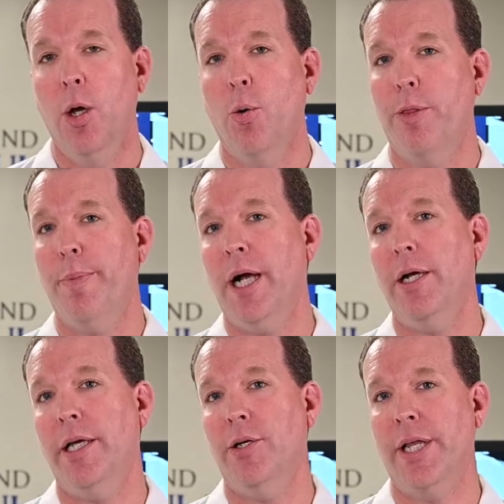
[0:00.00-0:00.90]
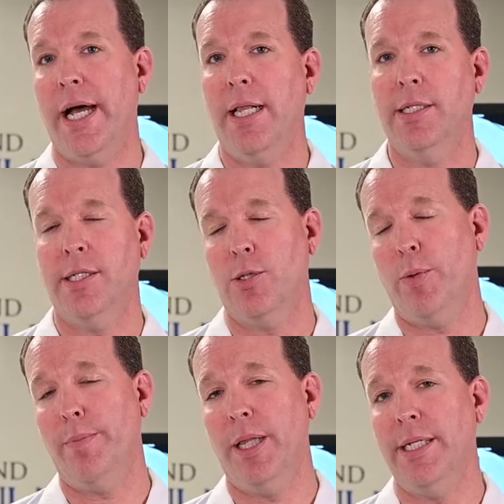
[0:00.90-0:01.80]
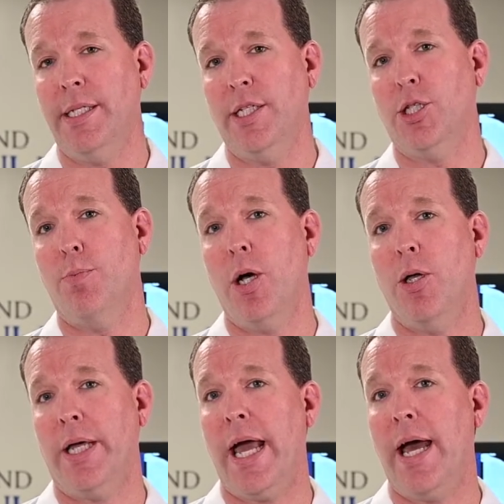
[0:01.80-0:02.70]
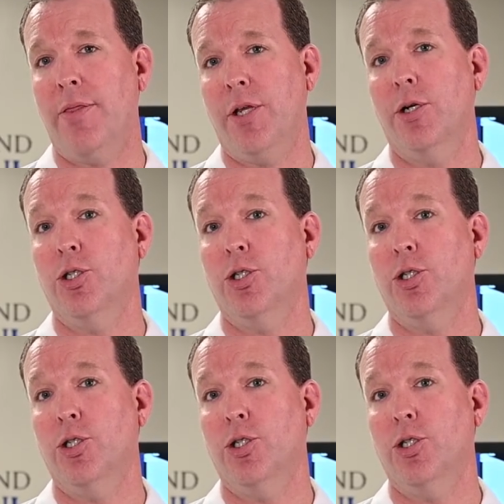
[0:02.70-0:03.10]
With peritoneal dialysis, we place a small catheter